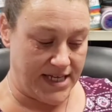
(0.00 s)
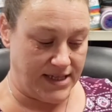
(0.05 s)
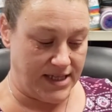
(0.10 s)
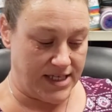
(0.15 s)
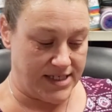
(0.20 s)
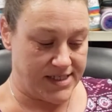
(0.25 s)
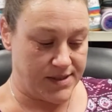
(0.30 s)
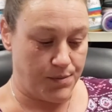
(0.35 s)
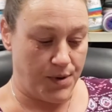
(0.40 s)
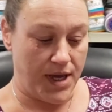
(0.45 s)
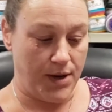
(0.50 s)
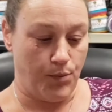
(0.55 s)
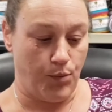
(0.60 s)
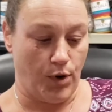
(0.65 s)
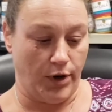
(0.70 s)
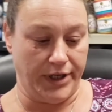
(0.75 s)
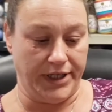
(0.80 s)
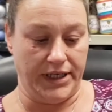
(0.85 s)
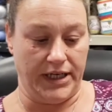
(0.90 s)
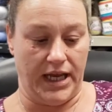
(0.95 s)
this way
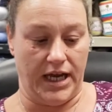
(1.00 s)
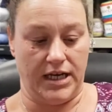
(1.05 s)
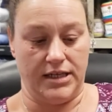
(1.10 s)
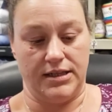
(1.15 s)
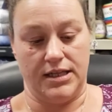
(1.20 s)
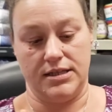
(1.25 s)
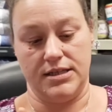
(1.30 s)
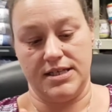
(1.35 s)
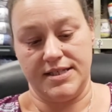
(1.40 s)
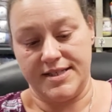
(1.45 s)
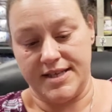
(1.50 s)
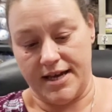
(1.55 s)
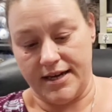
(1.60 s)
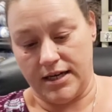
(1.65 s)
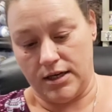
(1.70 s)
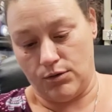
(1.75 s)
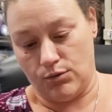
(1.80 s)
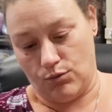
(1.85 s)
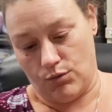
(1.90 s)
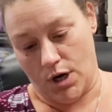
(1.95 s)
1, and then the
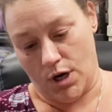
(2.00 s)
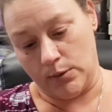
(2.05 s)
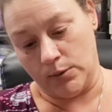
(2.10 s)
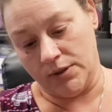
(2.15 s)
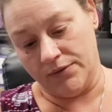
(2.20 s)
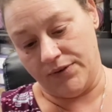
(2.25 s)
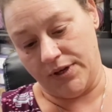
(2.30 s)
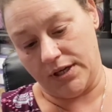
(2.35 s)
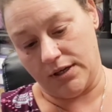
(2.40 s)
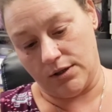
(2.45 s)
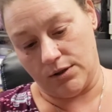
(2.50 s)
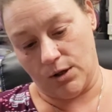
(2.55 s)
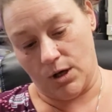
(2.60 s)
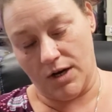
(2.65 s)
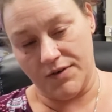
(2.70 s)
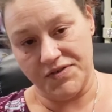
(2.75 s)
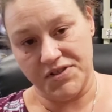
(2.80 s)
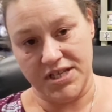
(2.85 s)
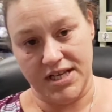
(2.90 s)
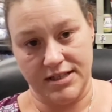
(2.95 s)
2nd row of it, it'll
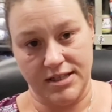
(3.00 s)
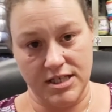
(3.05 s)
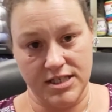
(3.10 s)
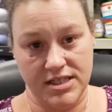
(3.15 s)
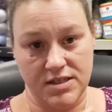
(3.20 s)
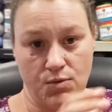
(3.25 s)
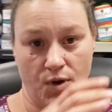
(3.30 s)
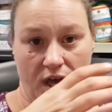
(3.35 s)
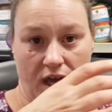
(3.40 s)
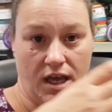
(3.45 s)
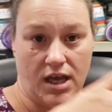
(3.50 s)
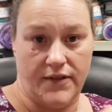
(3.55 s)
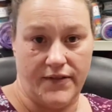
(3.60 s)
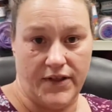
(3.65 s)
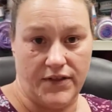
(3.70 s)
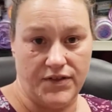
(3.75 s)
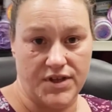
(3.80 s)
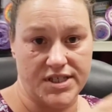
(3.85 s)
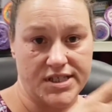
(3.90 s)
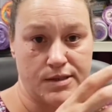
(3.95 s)
offset this way, and
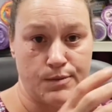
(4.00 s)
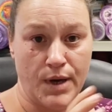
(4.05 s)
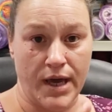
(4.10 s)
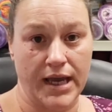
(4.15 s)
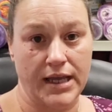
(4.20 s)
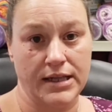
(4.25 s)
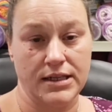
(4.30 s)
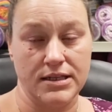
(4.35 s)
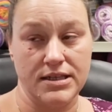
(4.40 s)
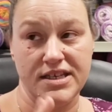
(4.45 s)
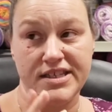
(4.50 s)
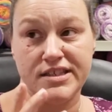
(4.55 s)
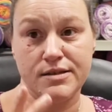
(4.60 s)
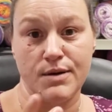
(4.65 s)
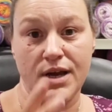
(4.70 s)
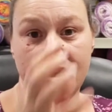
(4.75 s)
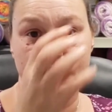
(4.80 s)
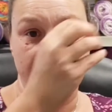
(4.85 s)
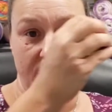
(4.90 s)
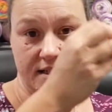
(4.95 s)
then this way, and then this way,
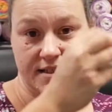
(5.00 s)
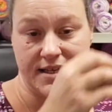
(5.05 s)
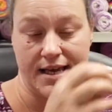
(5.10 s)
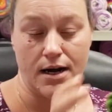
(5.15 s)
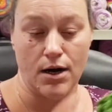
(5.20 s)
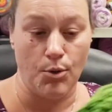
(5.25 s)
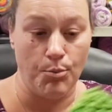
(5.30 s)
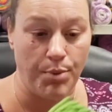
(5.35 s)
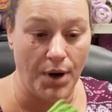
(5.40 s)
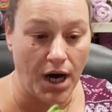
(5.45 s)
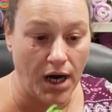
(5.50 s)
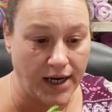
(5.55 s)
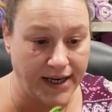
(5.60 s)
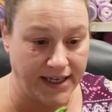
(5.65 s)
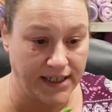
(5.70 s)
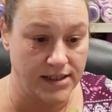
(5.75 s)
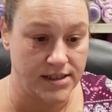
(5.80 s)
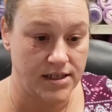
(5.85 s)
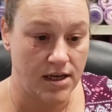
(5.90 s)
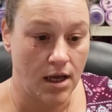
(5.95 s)
and that's how it'll
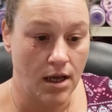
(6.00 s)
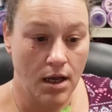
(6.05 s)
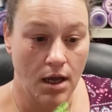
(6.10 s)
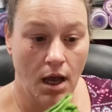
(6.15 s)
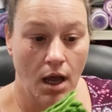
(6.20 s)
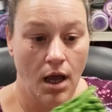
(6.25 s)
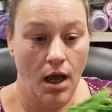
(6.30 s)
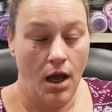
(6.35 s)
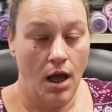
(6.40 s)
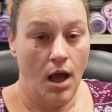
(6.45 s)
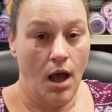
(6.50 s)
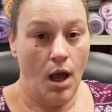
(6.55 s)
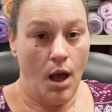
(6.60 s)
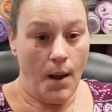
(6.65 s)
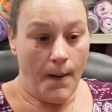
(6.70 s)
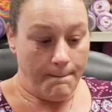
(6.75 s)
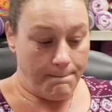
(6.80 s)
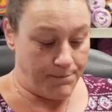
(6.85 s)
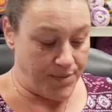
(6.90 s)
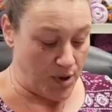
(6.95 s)
bind.
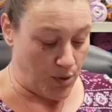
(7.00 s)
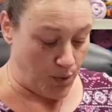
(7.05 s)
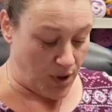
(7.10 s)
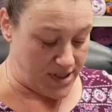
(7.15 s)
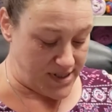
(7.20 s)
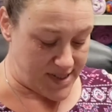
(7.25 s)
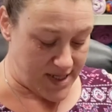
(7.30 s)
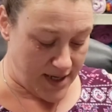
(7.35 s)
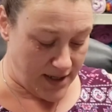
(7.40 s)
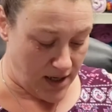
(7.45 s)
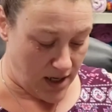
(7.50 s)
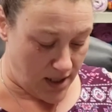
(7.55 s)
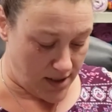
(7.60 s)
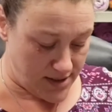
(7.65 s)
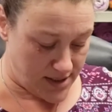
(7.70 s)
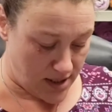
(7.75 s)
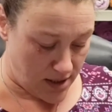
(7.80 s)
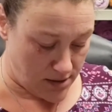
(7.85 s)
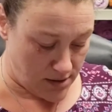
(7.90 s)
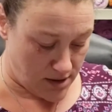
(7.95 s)
But once I got
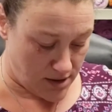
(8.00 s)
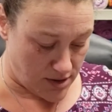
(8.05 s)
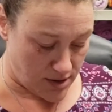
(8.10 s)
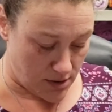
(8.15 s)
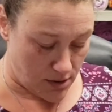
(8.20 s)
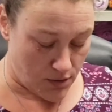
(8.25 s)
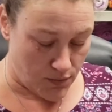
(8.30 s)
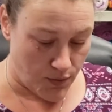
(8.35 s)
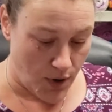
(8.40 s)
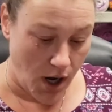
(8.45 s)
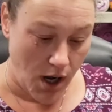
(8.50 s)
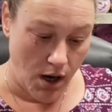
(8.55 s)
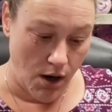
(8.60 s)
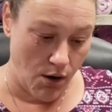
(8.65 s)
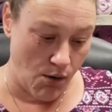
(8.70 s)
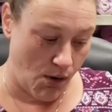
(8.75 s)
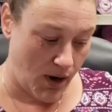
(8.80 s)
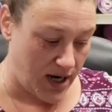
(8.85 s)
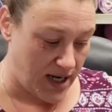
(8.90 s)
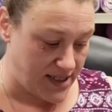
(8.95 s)
done the 3rd
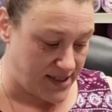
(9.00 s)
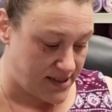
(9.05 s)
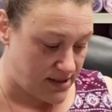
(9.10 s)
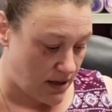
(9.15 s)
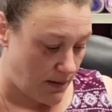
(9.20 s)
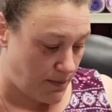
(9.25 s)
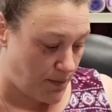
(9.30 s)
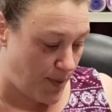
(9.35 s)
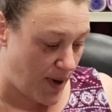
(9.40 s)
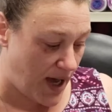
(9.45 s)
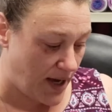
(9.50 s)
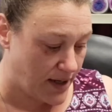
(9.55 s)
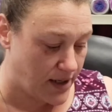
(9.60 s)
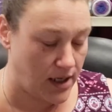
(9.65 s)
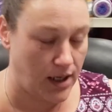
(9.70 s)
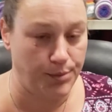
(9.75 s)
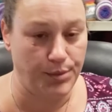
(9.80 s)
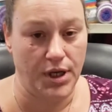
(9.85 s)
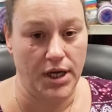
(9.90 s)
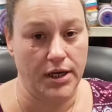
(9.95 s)
row, and I stepped back, and
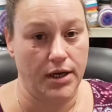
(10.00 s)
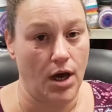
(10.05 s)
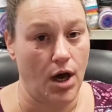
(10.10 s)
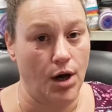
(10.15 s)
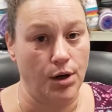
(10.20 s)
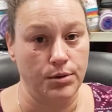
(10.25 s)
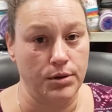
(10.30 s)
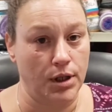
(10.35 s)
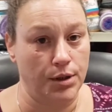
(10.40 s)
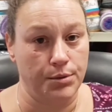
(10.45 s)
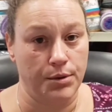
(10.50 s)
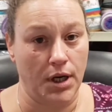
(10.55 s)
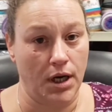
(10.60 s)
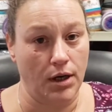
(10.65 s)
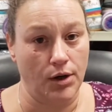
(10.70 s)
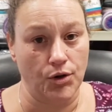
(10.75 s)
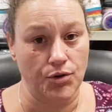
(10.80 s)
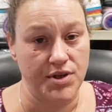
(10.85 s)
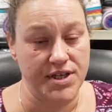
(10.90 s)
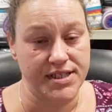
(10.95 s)
I'm like, oh,
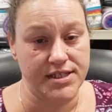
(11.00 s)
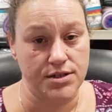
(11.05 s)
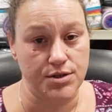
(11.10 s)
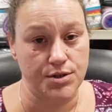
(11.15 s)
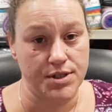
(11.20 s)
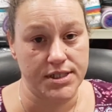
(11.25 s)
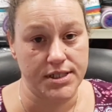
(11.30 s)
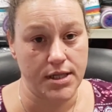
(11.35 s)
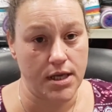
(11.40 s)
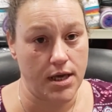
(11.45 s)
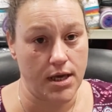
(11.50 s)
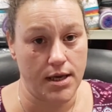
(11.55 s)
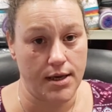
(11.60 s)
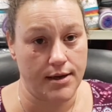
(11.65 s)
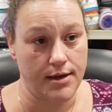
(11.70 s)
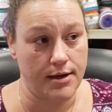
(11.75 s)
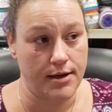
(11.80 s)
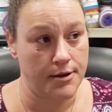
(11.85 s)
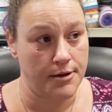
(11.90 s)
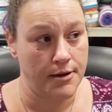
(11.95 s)
no, this looks
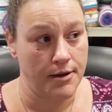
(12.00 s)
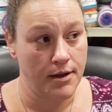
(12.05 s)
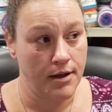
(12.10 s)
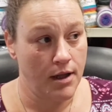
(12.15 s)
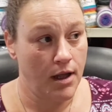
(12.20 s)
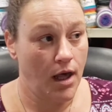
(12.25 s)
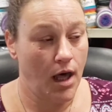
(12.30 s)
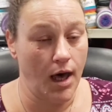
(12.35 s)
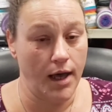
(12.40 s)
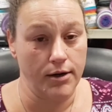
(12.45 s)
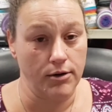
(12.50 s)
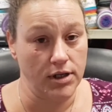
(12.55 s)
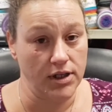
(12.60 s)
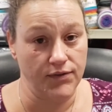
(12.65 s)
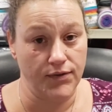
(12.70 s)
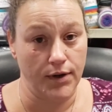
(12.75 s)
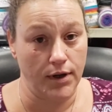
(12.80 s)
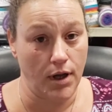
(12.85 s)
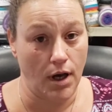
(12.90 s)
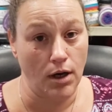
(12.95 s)
like, I don't
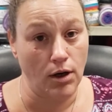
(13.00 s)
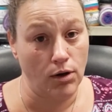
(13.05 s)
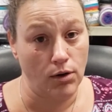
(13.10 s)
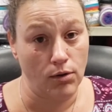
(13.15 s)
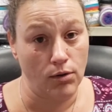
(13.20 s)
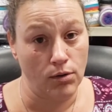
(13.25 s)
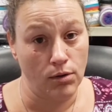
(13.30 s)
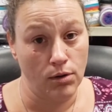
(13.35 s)
even know,